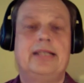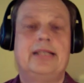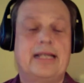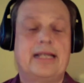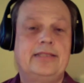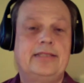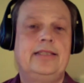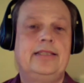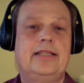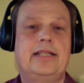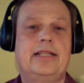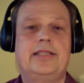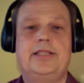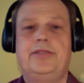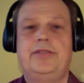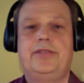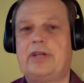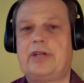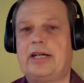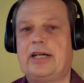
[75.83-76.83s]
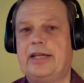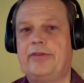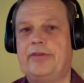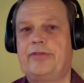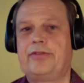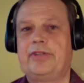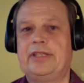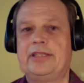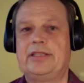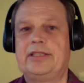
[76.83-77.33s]

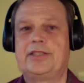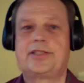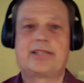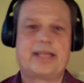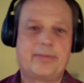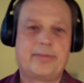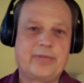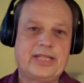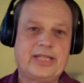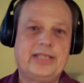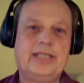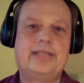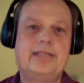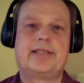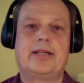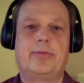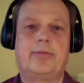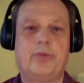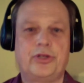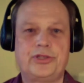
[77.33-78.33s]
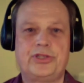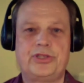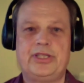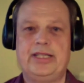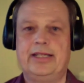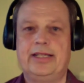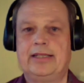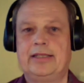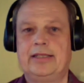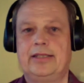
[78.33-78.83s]
1995 in Srebrenica,
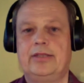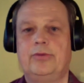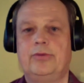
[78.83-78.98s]
Bosnia,